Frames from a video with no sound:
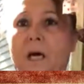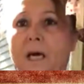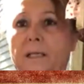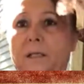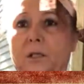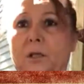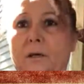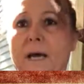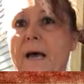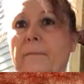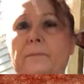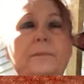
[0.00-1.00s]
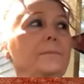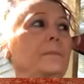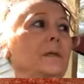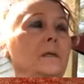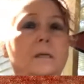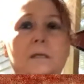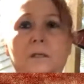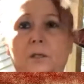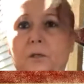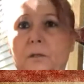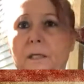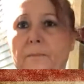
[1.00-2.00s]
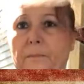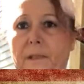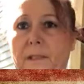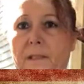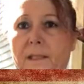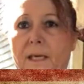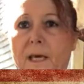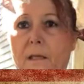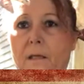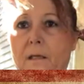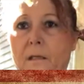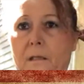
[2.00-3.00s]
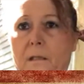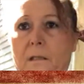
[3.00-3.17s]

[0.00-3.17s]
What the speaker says: tied scrapped strips together.